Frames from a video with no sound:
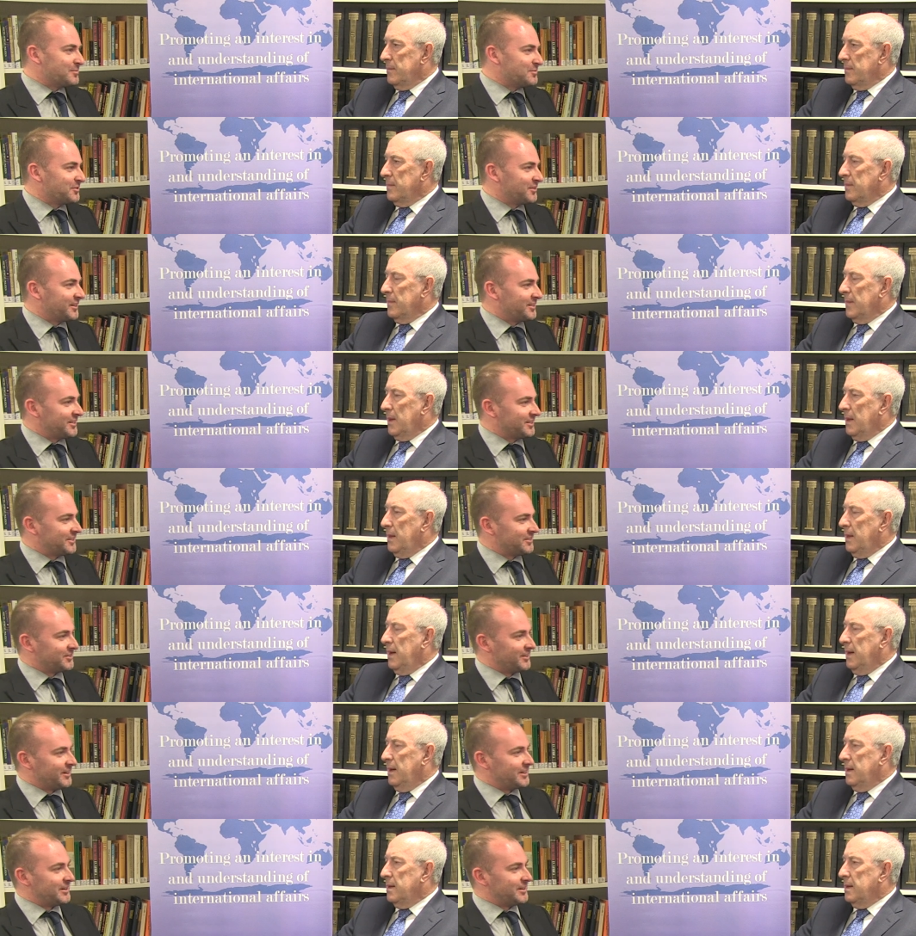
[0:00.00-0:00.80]
Speaker 1: Adams, I think,
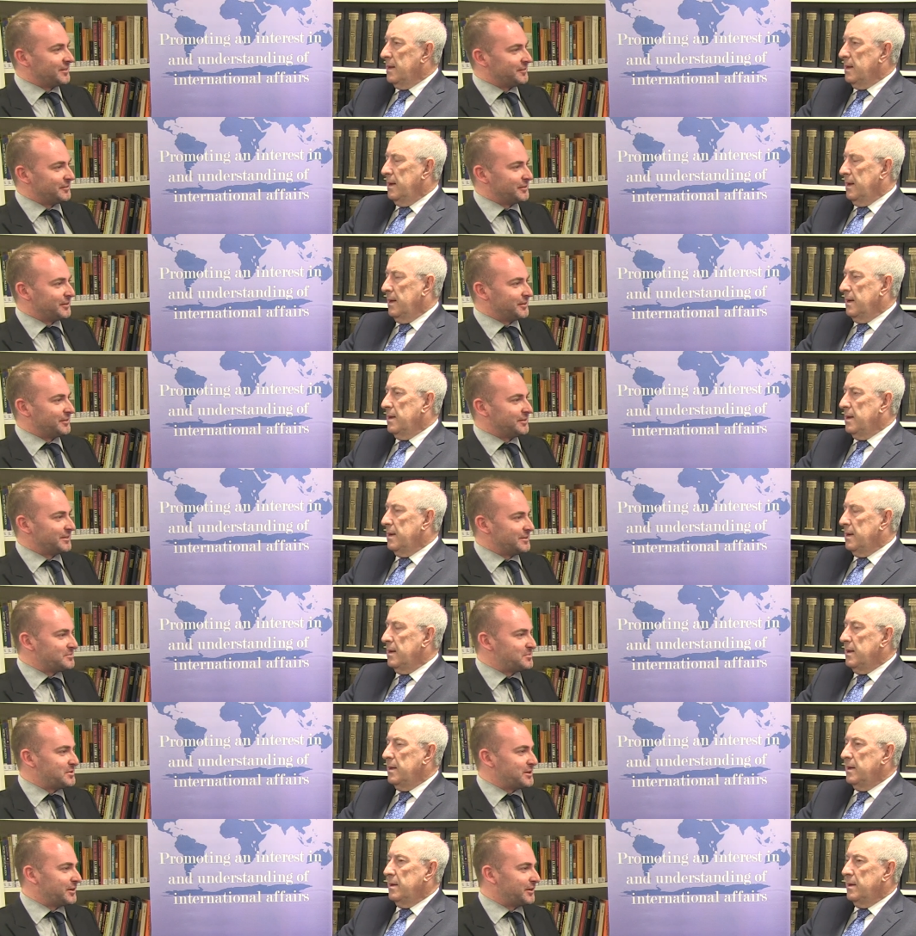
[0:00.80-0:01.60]
this yeah, idea of, yeah. you know,
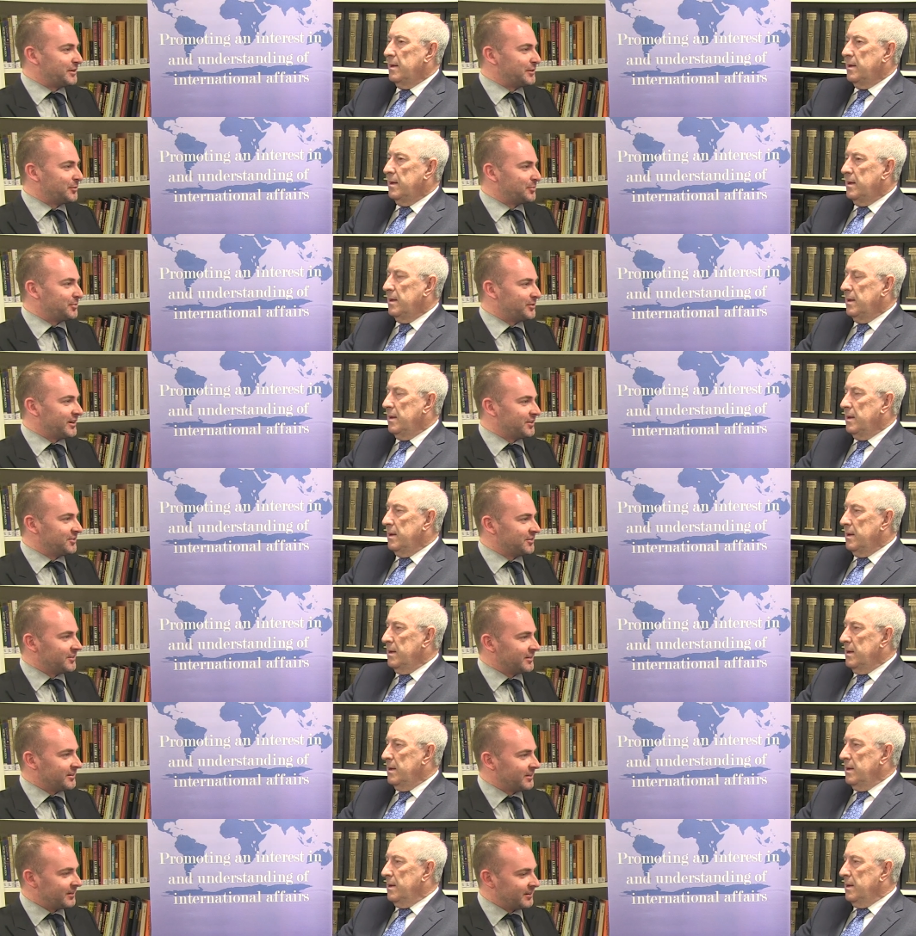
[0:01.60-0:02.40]
the imperial
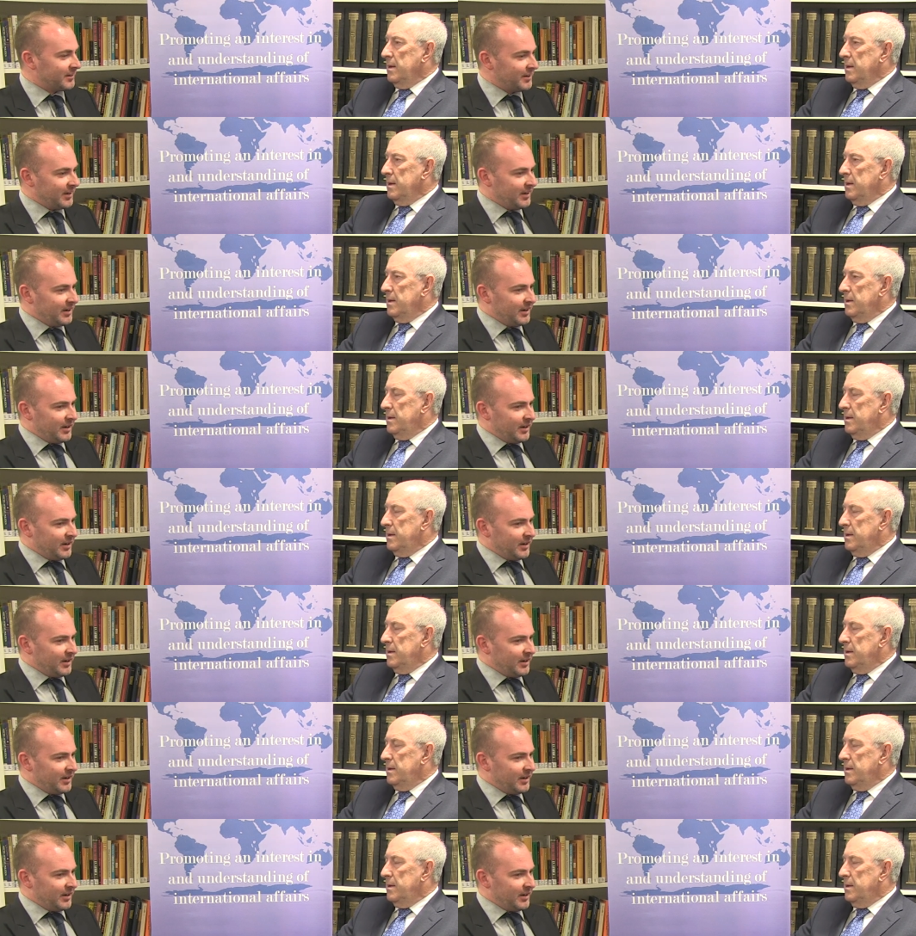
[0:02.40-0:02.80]
president. And